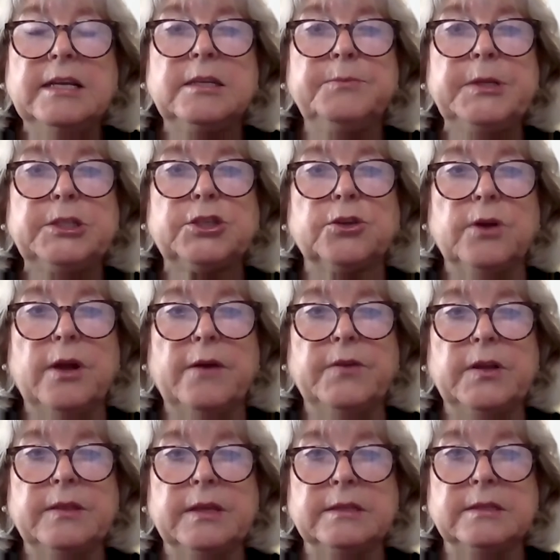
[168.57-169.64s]
to be sure
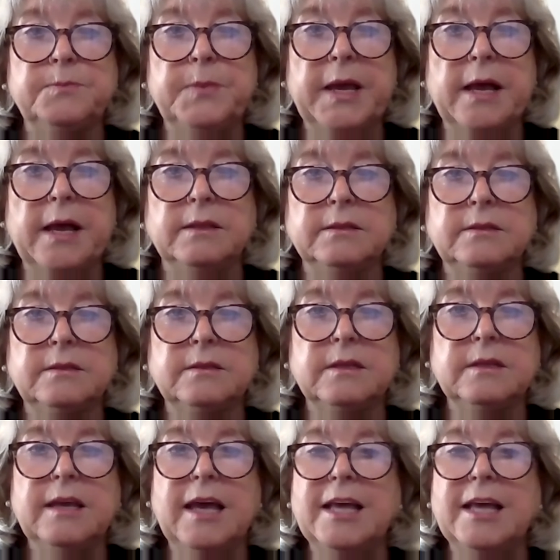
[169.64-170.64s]
everything is balanced,